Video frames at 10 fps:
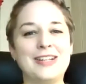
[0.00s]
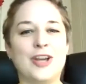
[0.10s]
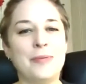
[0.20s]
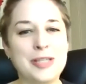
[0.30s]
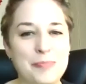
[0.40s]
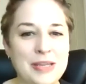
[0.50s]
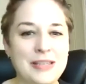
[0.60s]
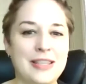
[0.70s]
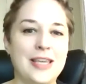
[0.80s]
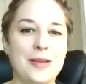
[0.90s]
Tom has
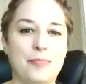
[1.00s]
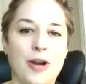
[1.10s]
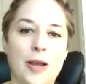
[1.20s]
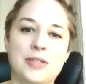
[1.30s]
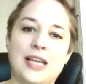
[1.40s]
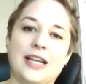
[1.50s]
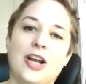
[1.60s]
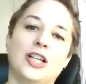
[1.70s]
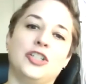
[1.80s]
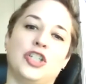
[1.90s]
been the Props
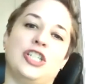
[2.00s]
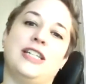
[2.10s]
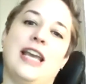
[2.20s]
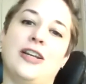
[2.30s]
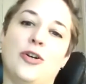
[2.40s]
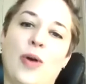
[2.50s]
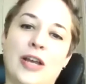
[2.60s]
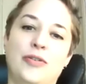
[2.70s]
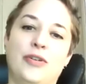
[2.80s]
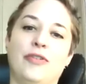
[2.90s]
Technologist at
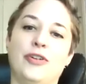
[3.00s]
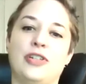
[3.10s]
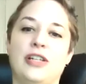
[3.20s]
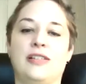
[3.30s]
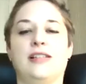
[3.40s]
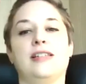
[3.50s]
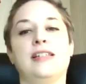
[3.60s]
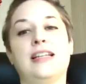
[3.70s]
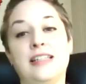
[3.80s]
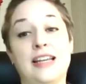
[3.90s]
Ohio University since
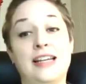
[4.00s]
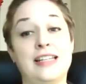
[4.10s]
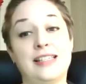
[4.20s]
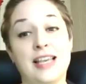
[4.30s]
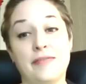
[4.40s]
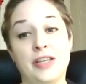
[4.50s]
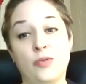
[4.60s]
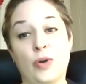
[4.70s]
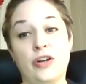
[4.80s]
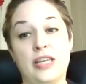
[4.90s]

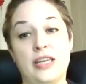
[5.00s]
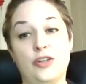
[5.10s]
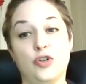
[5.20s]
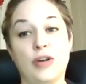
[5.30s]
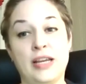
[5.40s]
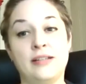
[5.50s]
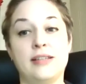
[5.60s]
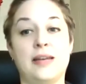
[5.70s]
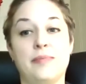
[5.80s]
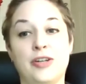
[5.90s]
1997, where he
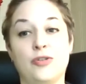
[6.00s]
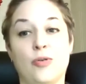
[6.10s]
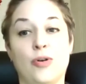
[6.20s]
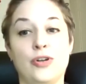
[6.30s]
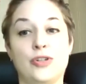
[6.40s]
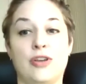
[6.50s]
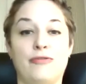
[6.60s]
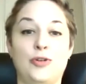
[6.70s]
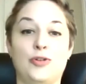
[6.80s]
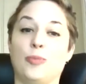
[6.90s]
trains and mentors
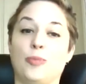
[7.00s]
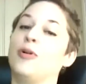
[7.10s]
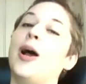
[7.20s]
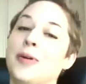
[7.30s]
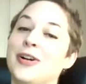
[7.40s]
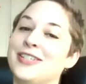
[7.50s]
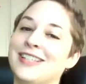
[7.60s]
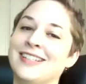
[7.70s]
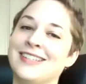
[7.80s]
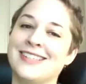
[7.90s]
future prop
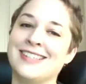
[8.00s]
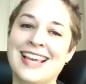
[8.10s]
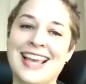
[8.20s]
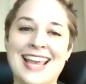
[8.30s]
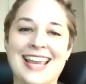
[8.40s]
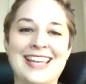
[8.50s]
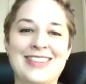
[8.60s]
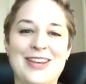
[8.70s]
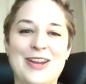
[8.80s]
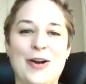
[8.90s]
artisans
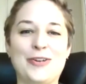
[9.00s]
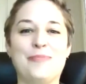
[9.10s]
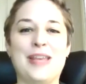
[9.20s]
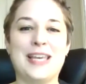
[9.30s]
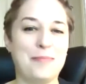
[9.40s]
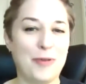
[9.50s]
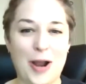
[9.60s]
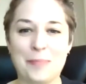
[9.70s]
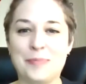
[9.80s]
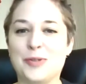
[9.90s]
in the art of making
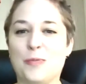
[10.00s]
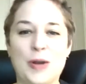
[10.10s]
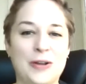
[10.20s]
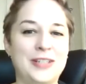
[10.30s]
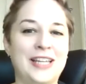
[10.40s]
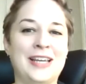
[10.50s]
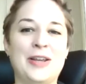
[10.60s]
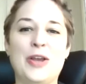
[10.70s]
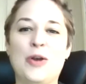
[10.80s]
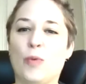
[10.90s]
props,
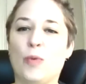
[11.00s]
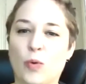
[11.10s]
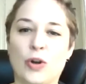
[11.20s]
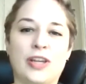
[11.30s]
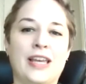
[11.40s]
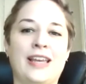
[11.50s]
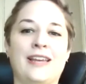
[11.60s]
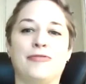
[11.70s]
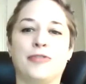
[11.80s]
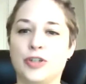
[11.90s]
welding,
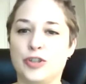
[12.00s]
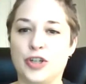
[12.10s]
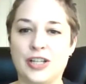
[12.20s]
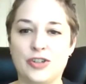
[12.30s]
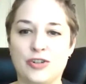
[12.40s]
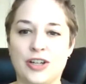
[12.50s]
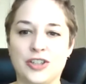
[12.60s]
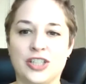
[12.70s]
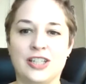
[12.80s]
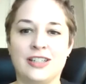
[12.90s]
woodworking, furniture
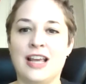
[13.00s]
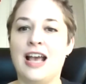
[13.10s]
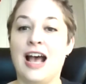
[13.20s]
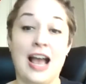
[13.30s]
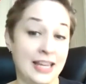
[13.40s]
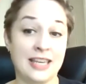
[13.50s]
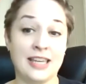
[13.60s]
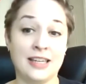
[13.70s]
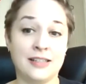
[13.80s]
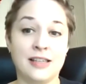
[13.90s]
construction, high
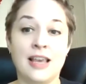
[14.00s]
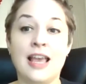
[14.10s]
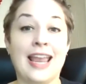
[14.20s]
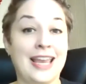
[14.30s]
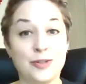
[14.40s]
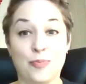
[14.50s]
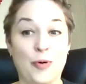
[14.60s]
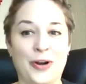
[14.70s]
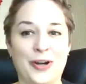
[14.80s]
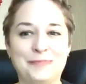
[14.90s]
kicks, and
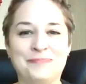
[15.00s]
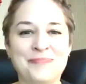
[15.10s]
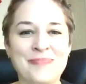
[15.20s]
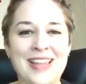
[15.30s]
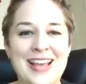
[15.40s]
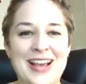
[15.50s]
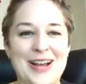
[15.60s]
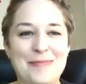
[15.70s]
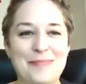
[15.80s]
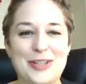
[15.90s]
more.
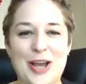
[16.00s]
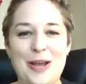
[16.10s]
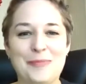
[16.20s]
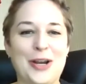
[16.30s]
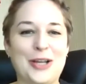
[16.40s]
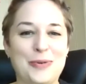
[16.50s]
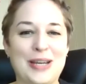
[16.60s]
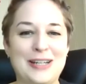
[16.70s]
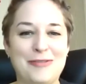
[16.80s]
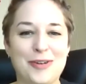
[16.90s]
Tom
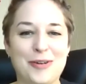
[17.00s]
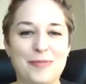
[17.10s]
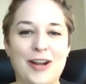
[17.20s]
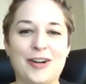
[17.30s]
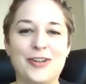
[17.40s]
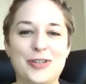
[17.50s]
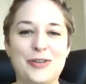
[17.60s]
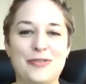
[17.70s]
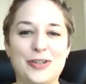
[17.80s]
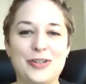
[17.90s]
graduated from Rutgers
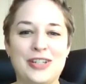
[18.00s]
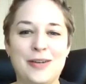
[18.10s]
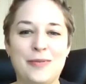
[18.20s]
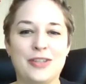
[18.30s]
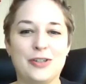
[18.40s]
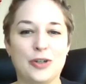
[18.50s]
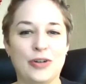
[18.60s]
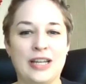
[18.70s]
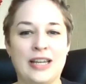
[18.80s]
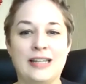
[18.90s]
University with a
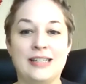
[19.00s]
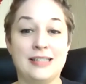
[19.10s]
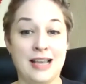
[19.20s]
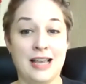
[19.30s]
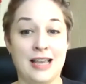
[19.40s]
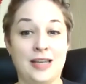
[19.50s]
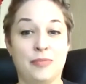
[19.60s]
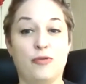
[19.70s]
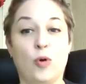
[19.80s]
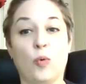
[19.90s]
degree in design
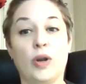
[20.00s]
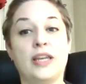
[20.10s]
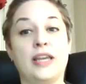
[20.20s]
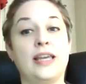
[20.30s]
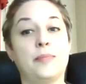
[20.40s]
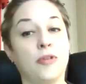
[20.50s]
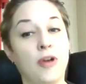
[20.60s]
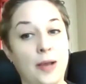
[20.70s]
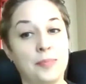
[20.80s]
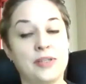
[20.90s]
before working in
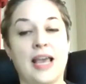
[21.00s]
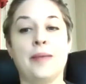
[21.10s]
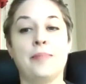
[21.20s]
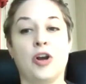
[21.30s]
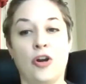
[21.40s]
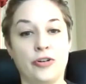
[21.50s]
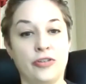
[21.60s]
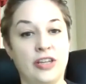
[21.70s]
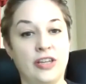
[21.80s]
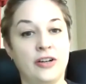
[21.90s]
props at McCarter
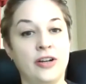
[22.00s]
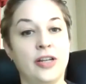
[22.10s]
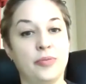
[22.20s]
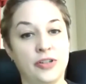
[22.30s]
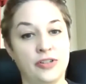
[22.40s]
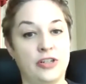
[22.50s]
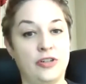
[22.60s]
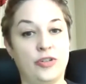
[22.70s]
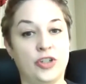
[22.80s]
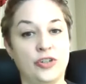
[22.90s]
Theater in Princeton,
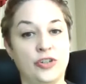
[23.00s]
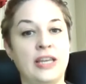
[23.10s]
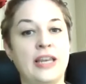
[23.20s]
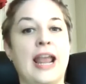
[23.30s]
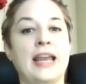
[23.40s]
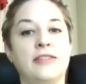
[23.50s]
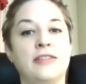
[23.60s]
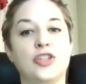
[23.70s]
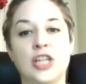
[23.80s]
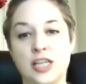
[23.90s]
New Jersey, and
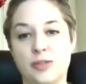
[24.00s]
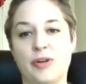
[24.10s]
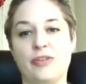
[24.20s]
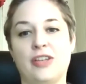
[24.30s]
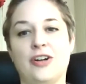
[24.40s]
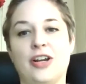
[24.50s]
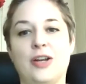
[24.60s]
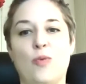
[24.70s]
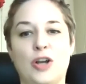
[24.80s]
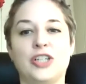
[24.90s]
the Shakespeare Theater
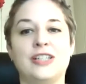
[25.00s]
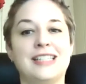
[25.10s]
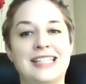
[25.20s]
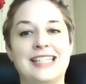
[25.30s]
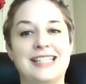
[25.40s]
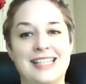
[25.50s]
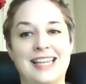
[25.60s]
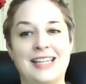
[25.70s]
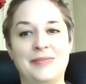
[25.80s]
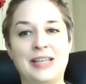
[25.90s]
in Washington,
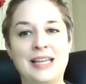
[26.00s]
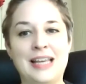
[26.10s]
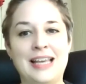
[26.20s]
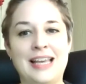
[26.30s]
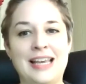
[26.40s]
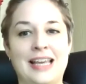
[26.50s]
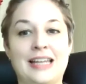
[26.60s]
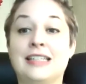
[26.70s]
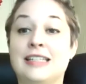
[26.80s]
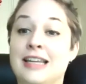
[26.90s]
D.C.
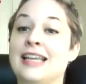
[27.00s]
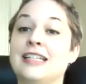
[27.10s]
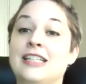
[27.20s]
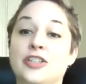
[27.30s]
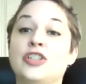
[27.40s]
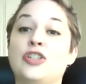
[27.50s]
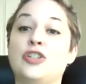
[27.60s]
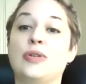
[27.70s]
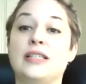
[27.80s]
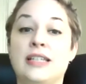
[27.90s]
And in addition
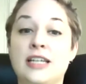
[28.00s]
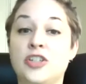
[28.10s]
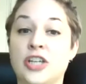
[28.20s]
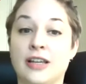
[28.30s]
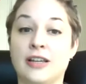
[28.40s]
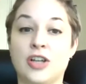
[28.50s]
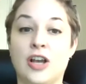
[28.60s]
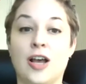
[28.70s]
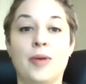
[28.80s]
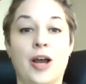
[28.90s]
to his teaching,
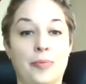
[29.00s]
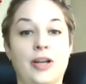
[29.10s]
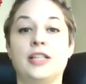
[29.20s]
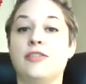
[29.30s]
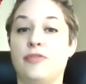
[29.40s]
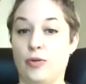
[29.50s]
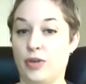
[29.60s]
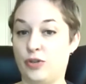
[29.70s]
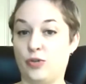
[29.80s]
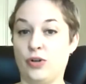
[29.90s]
Tom operates
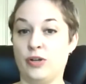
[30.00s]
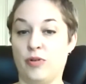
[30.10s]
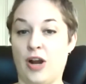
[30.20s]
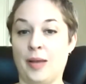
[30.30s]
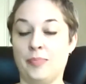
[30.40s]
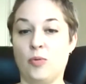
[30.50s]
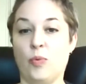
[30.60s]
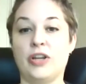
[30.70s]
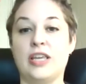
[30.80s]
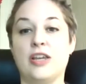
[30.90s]
Fiocchi Sword and Prop,
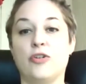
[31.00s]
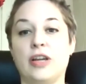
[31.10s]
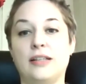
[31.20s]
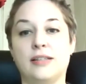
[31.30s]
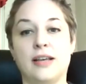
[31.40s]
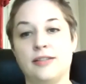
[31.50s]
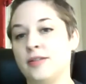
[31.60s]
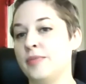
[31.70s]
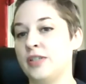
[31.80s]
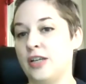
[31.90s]
where he creates
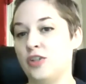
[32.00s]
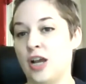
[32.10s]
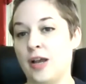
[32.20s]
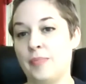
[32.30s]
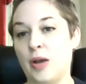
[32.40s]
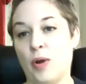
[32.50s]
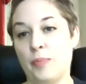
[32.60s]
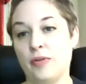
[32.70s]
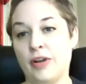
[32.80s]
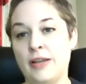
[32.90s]
custom stage combat
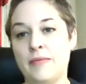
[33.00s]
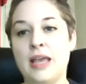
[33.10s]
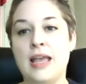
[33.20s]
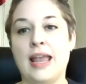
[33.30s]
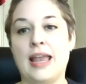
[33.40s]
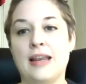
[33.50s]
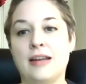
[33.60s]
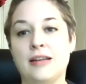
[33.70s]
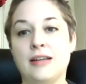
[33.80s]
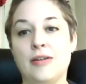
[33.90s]
weaponry
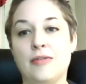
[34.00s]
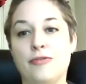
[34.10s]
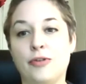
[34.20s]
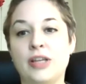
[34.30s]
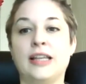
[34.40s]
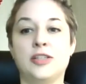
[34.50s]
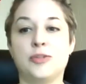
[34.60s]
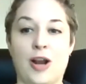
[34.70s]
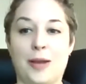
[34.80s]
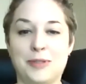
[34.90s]
and freelance
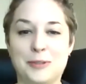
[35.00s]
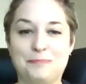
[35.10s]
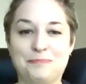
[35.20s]
props.